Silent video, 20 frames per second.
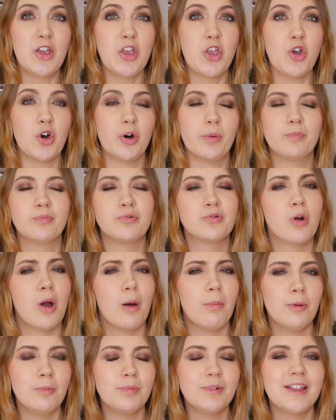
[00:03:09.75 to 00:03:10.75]
you're
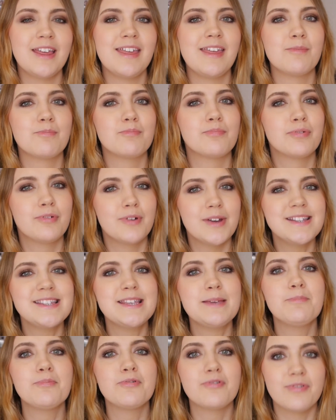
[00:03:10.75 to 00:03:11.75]
probably
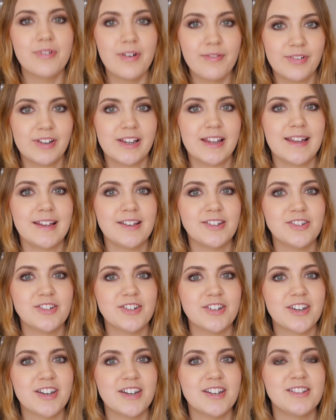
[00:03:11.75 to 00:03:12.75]
pretty
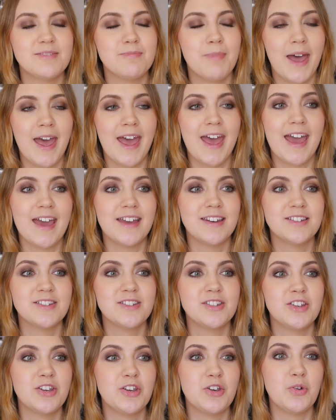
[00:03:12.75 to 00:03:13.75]
privileged compared
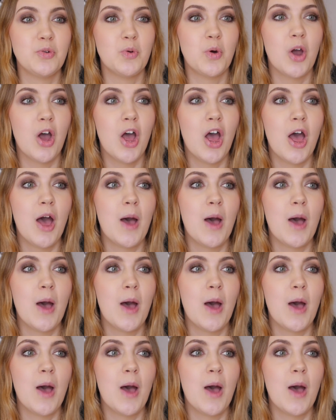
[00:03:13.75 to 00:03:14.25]
to